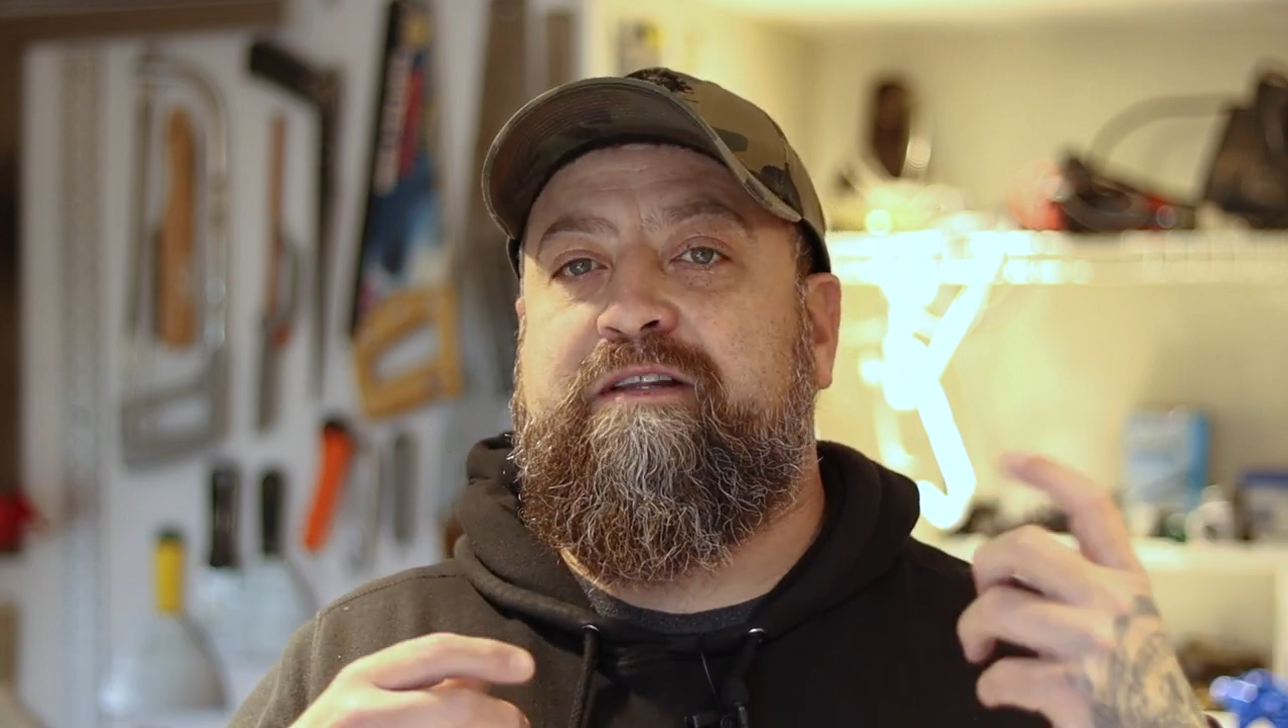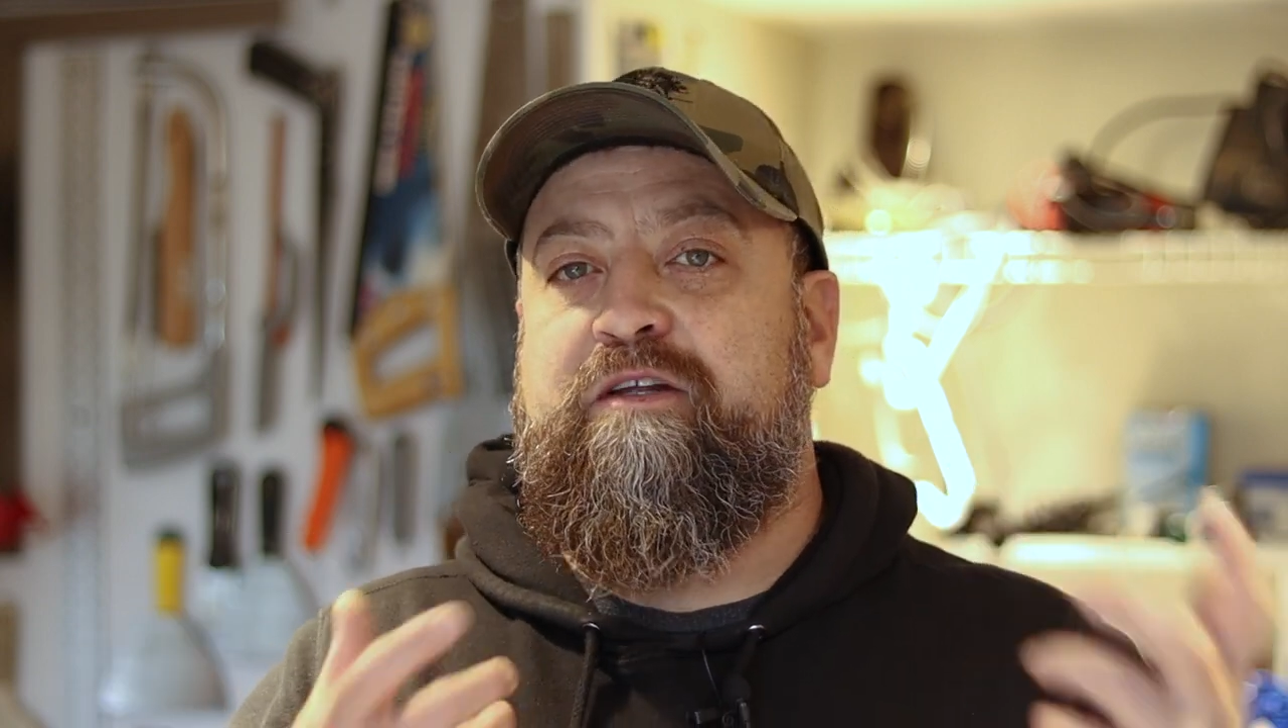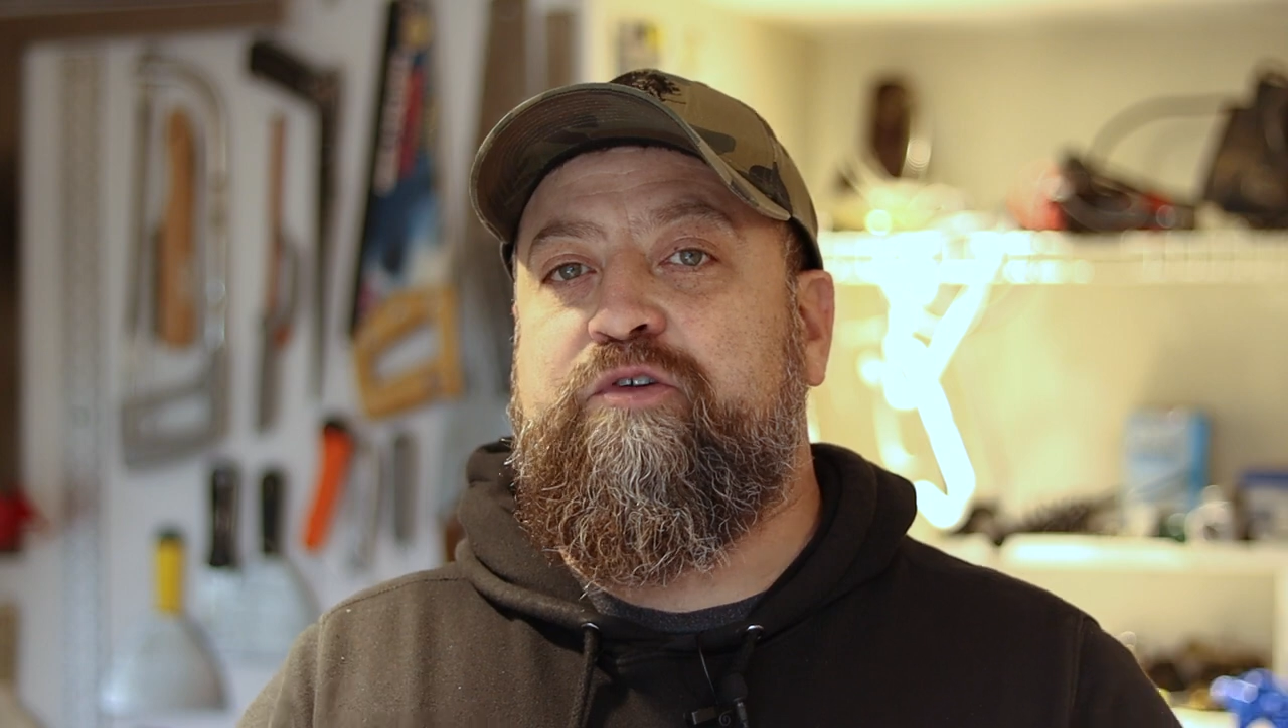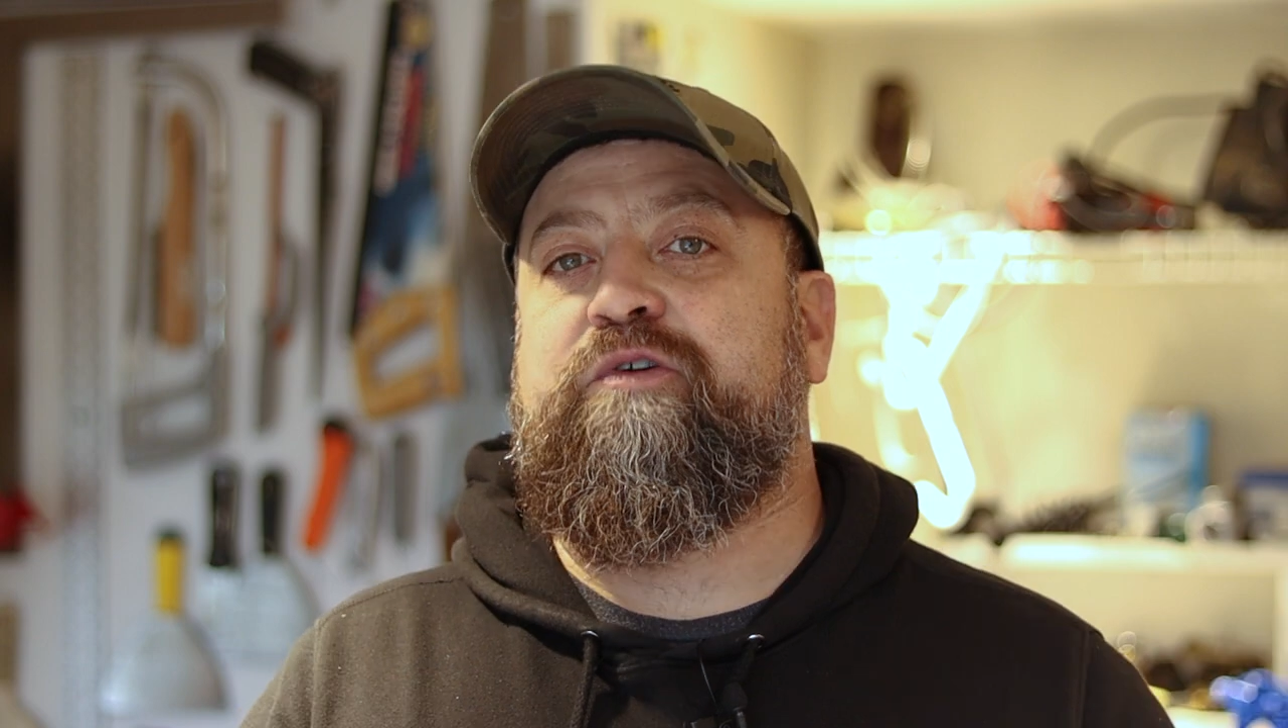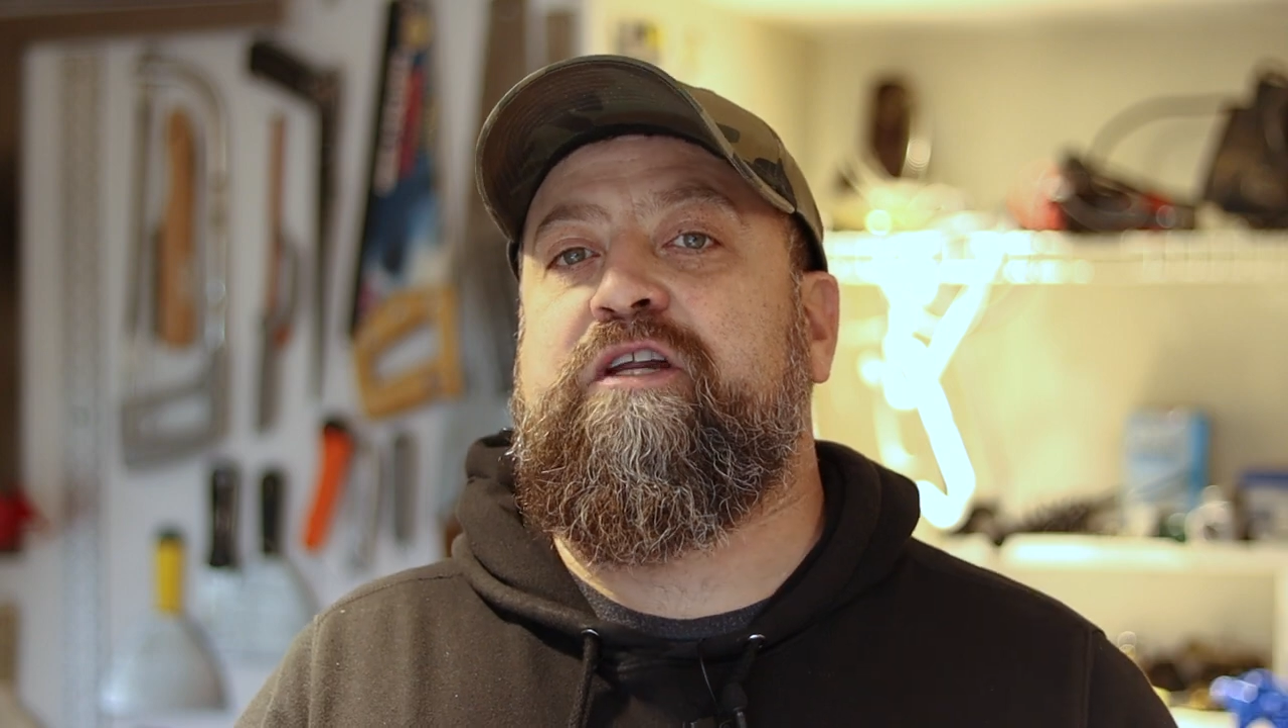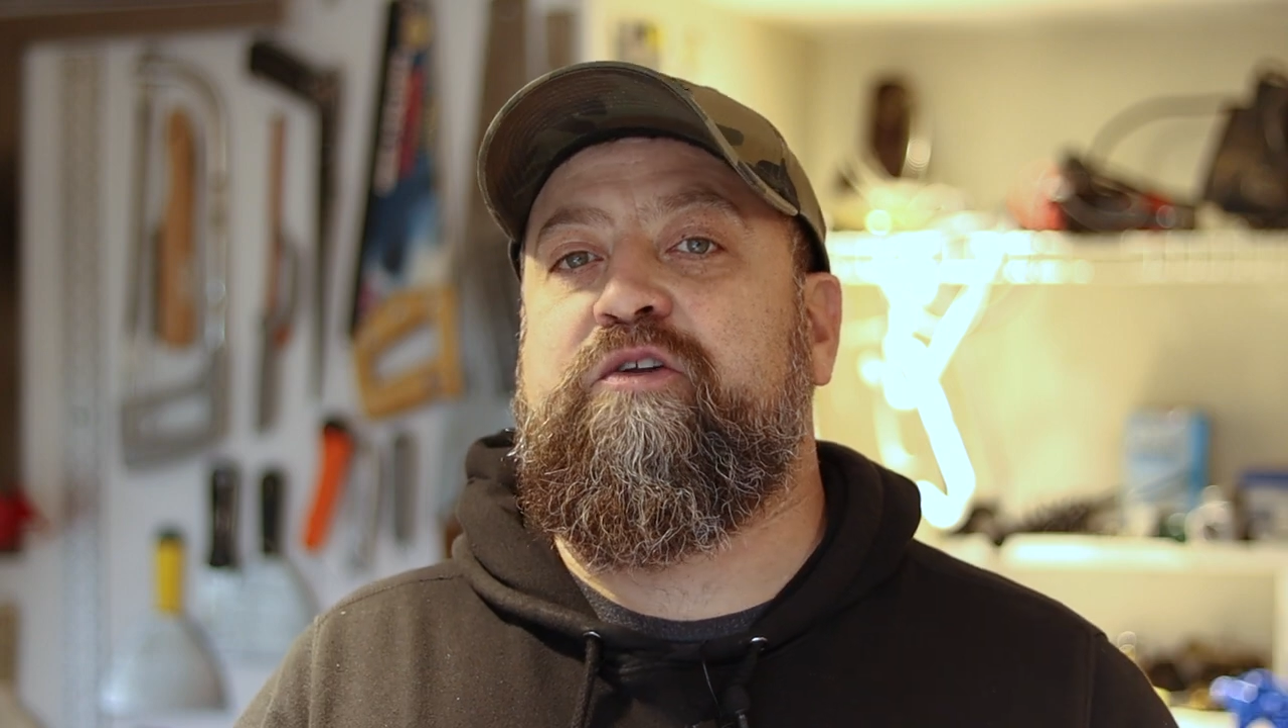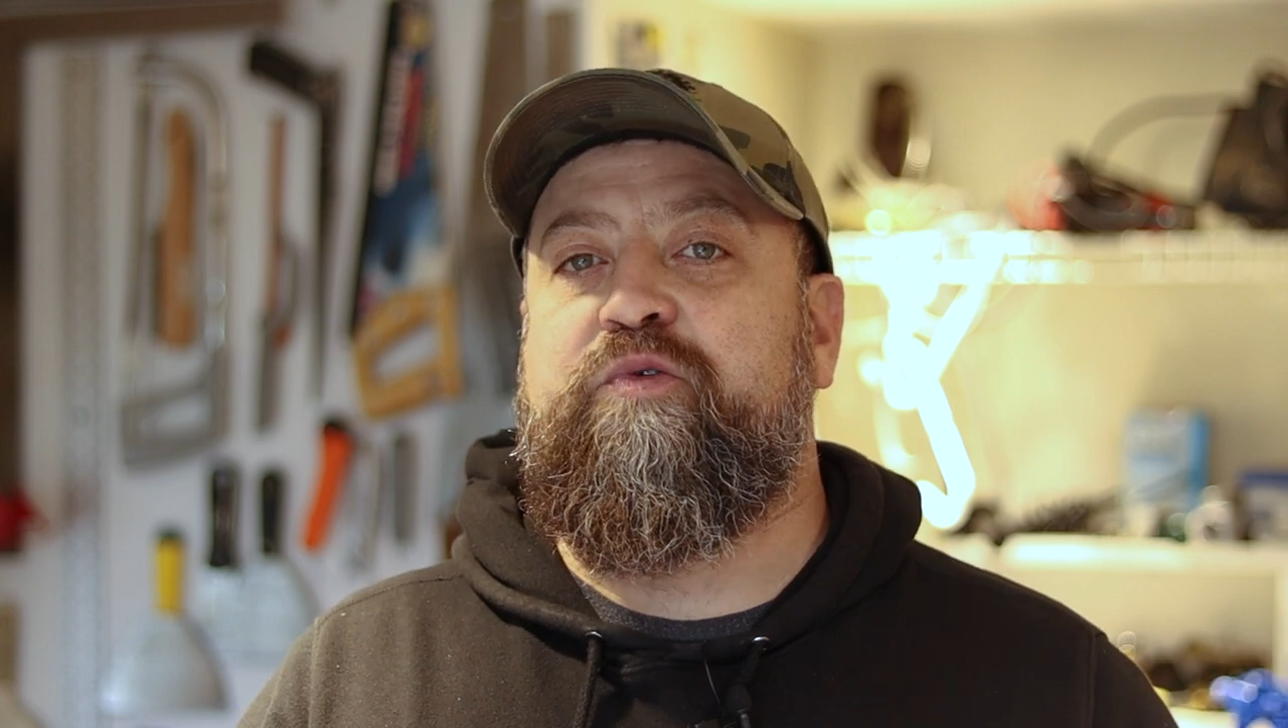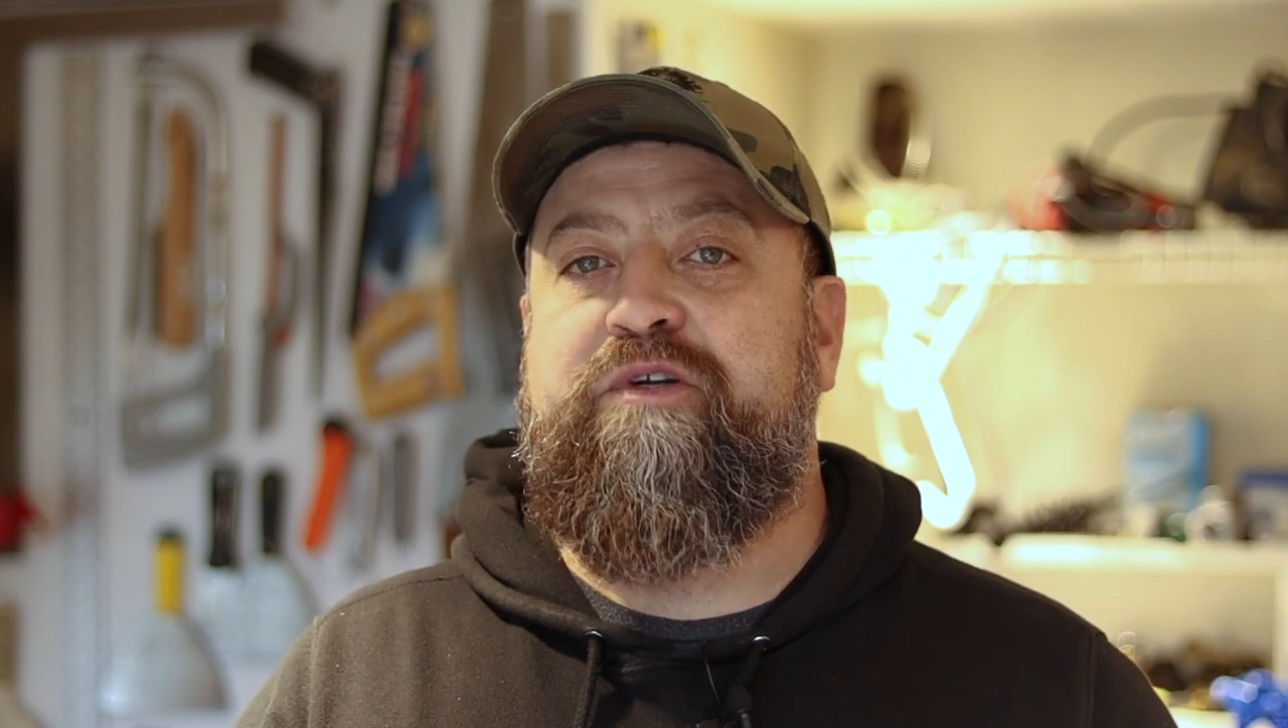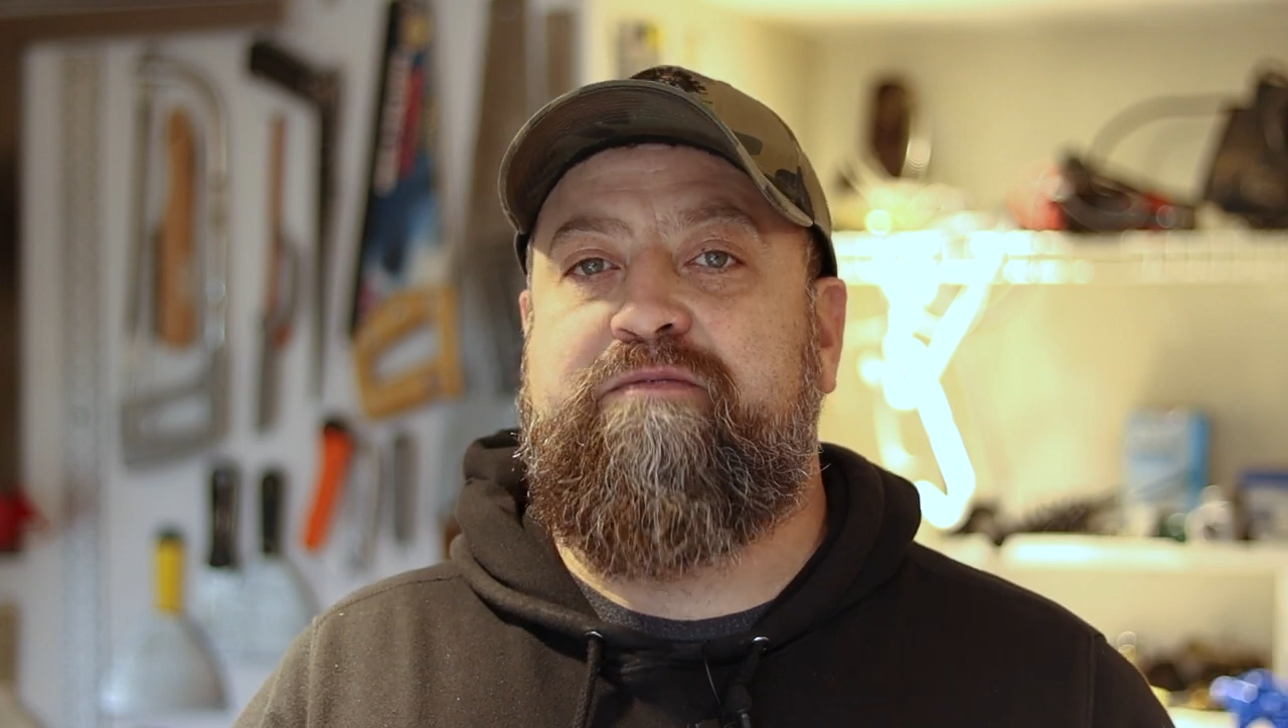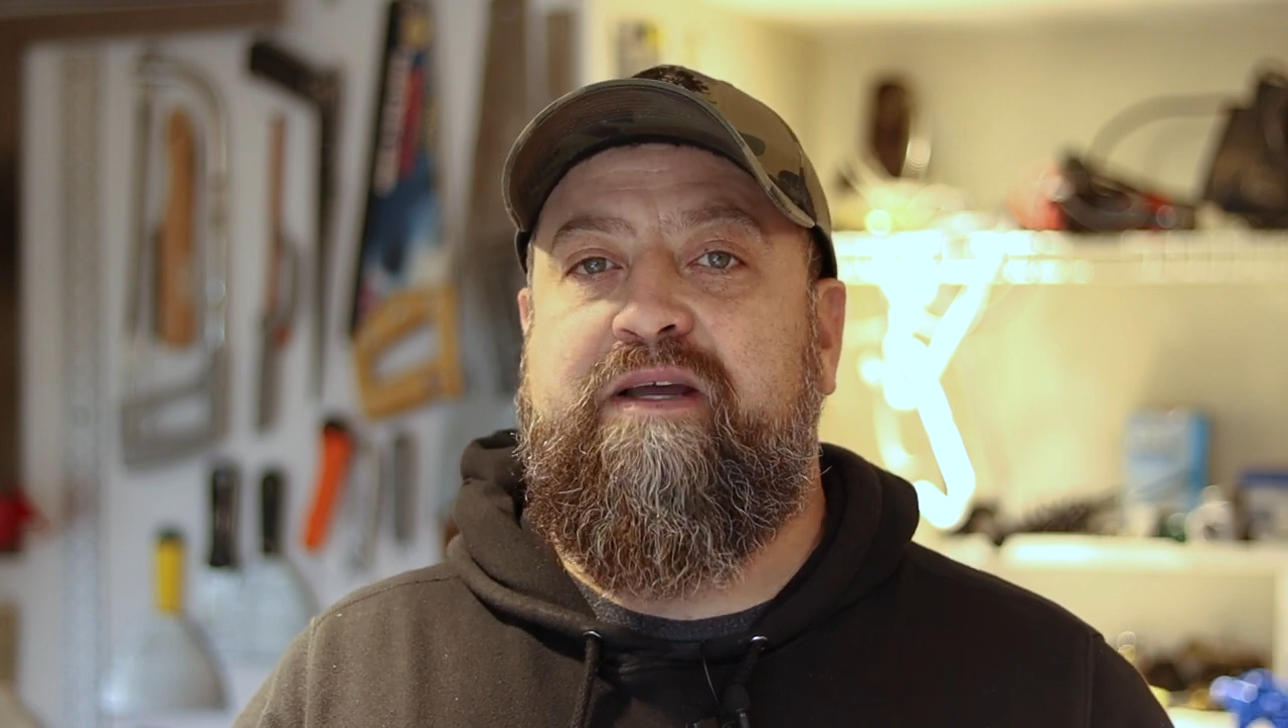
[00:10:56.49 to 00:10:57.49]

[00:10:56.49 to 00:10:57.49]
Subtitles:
thing you can do is